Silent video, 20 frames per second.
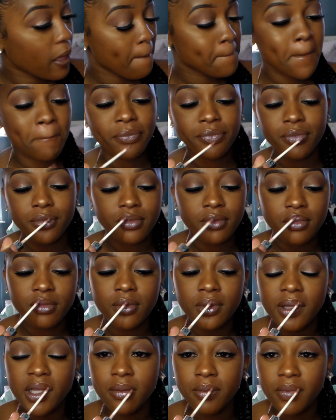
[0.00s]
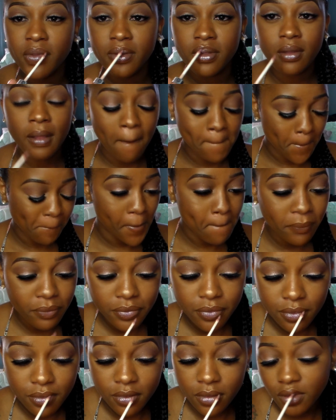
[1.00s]
really simple.
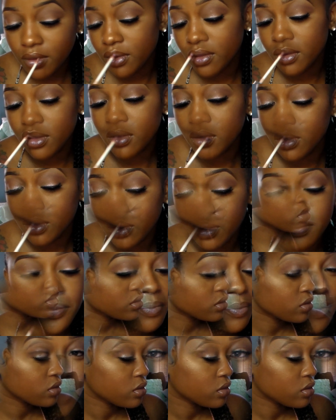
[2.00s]
Um, yeah,